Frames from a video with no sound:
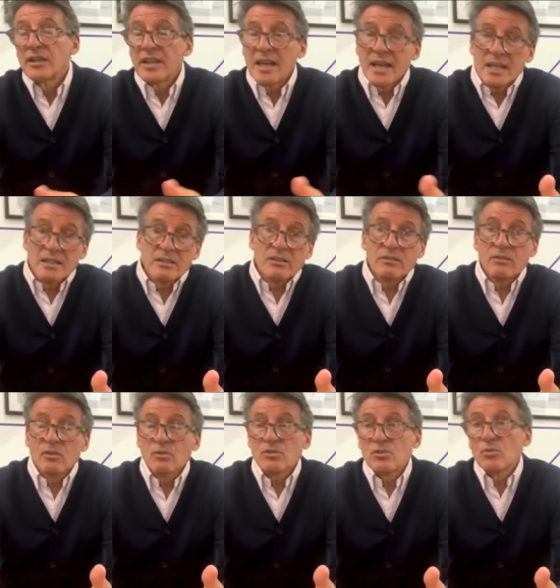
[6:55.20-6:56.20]
then,
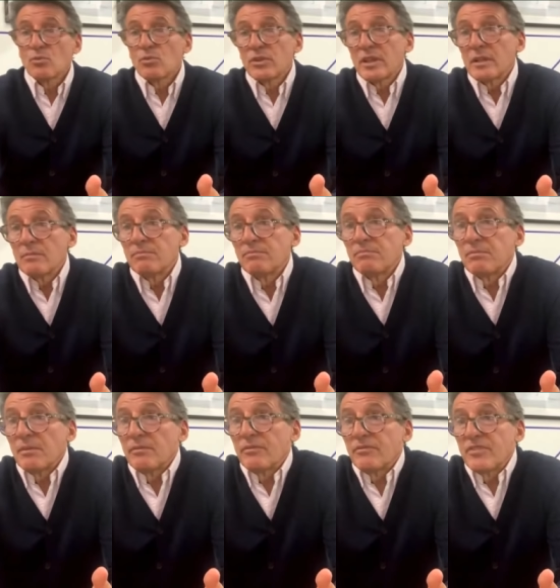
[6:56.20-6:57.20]
of course, all the
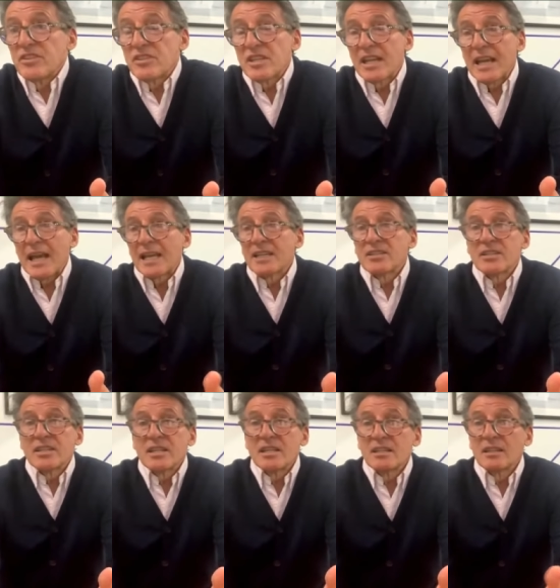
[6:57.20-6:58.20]

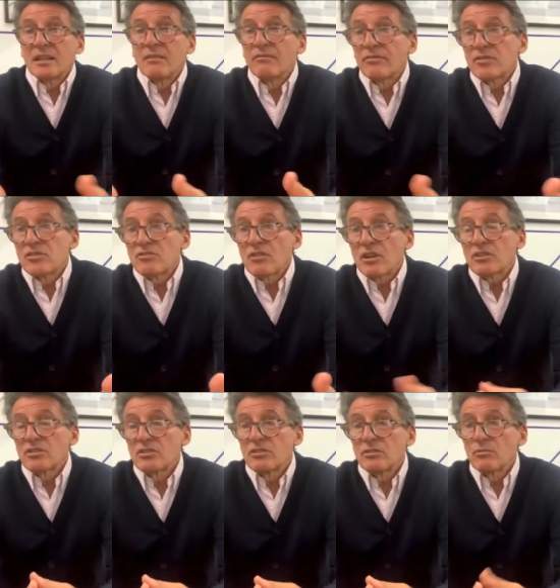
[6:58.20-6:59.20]
physicality, the
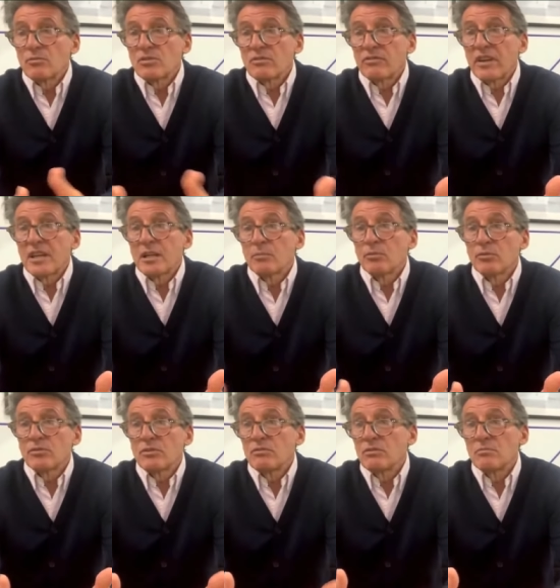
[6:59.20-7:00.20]
infrastructure that was
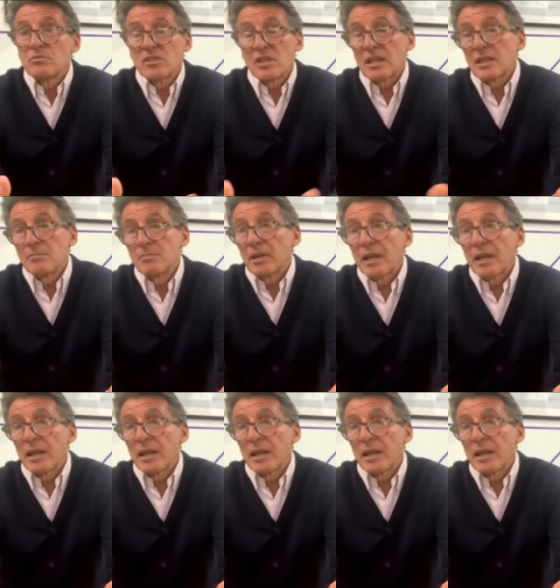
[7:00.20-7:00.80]
available to them suddenly